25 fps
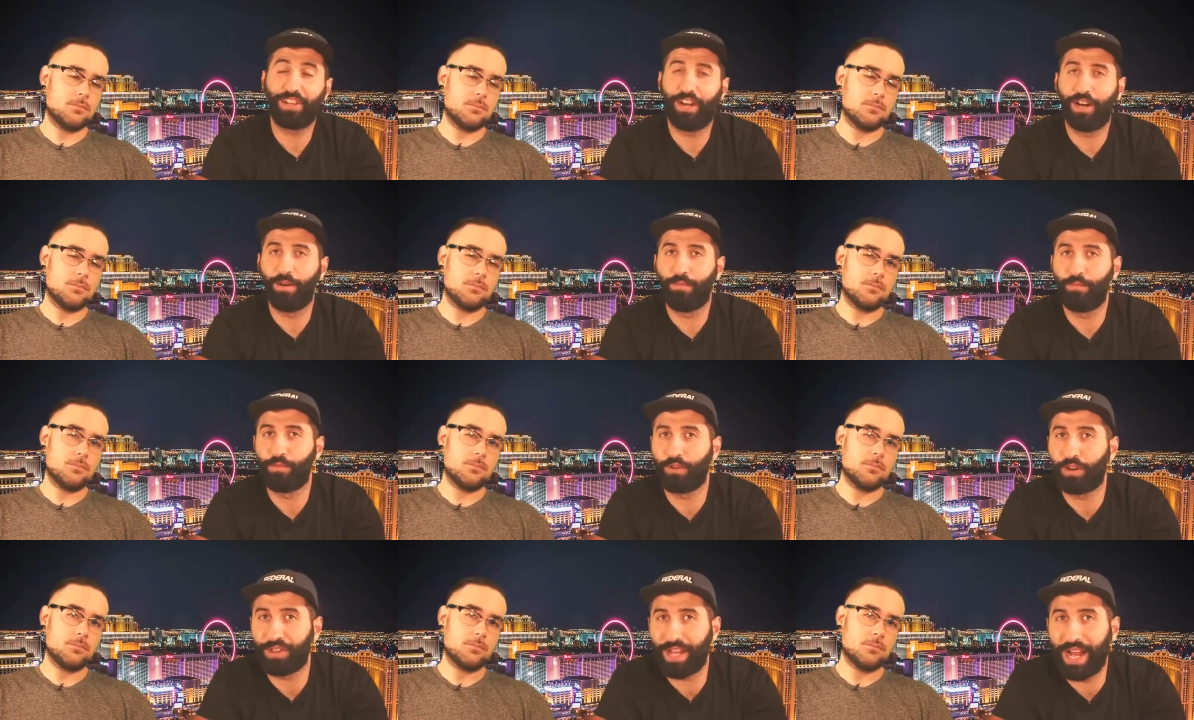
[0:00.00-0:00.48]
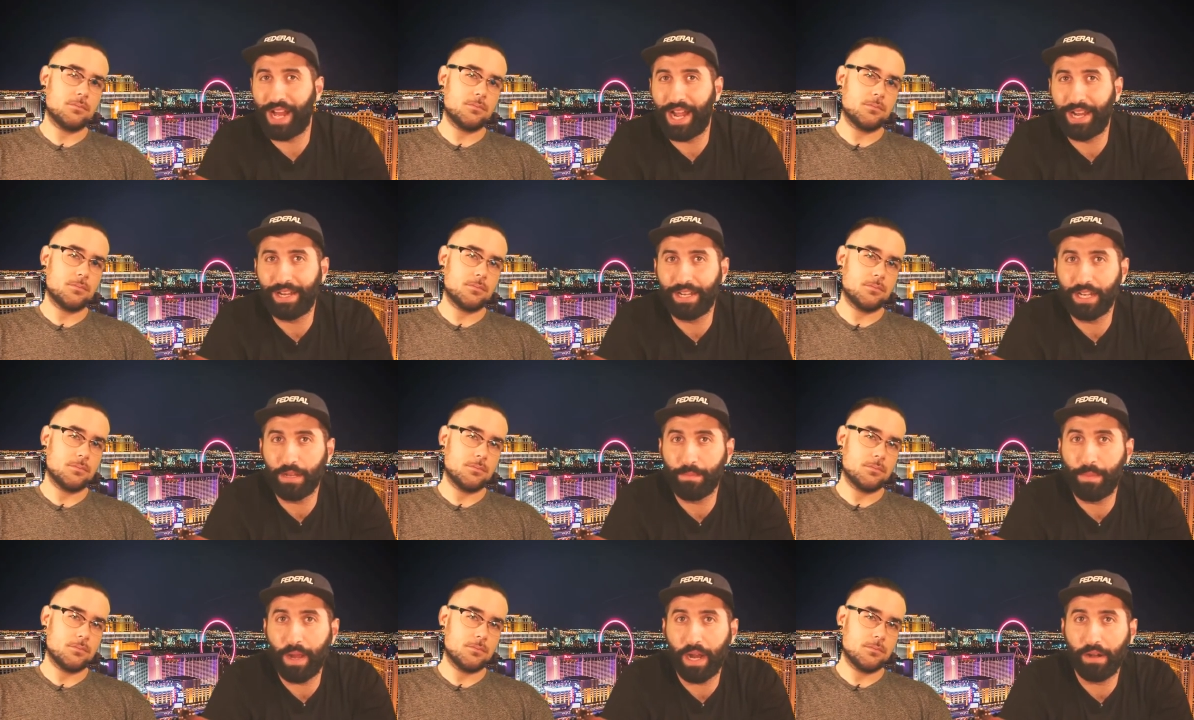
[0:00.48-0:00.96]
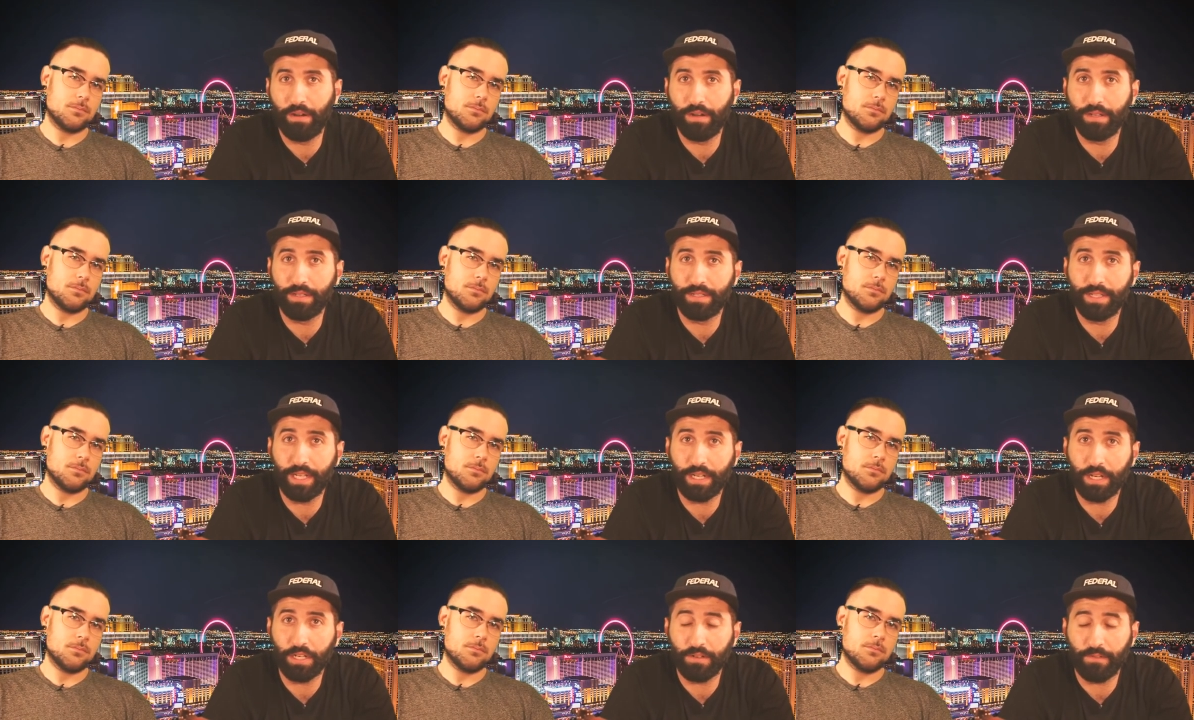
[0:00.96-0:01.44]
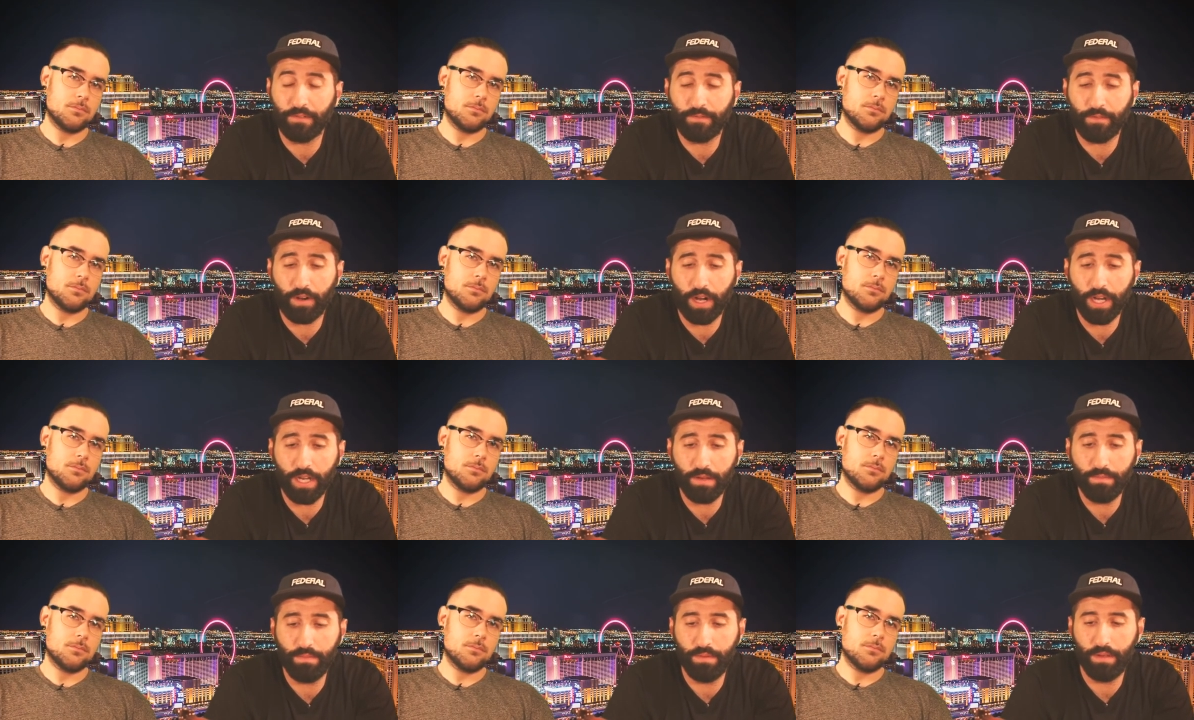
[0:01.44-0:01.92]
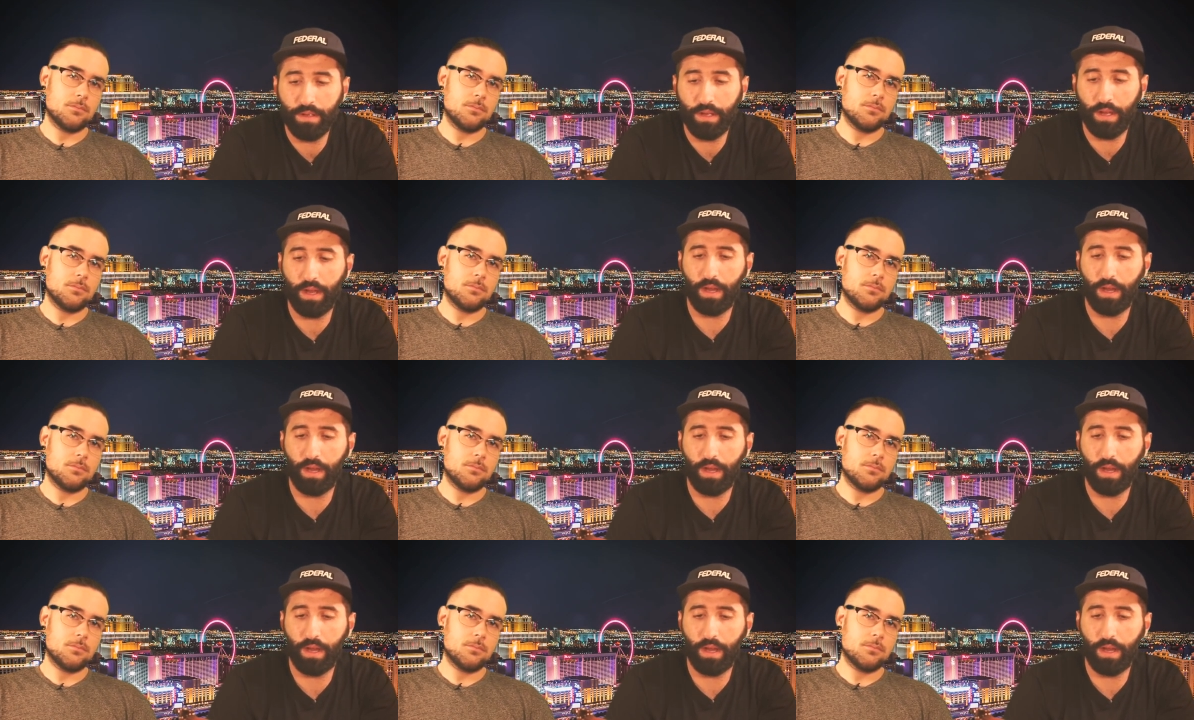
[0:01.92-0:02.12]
Speaker 1: up, we've got the Anthony Perrin signature frame,